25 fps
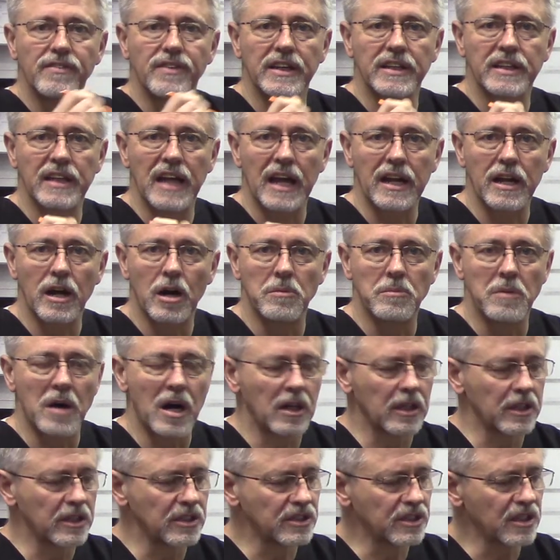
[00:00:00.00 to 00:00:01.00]
in that
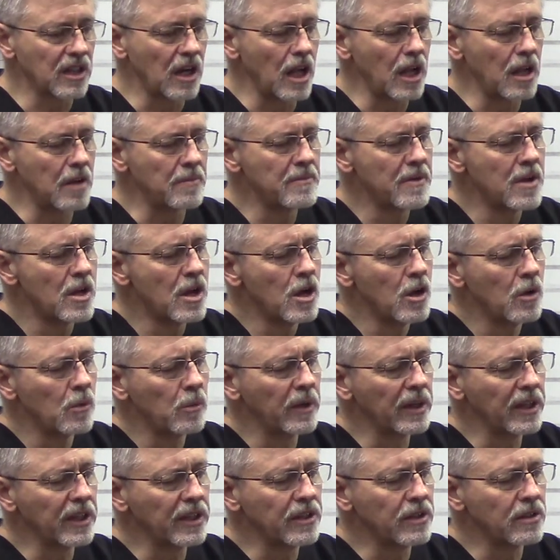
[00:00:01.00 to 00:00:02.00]
homologous column,
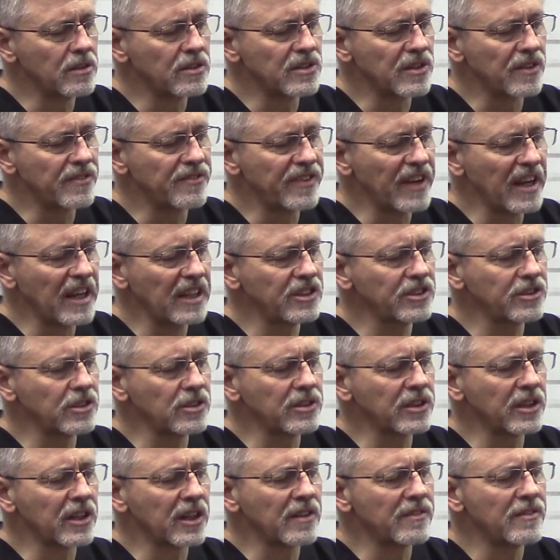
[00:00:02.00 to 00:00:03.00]
we can use the facial
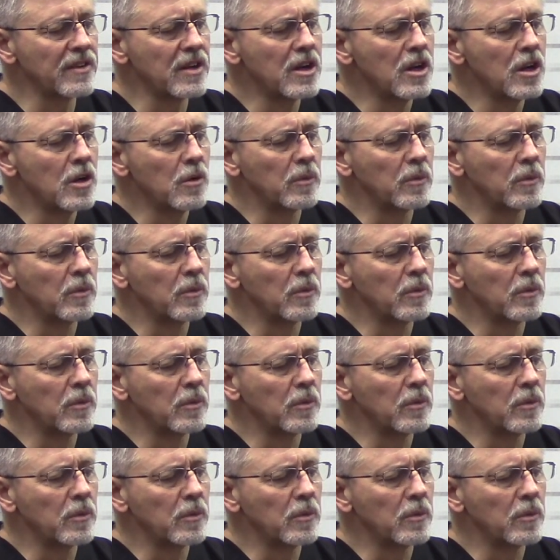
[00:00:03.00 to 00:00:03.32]
nerve.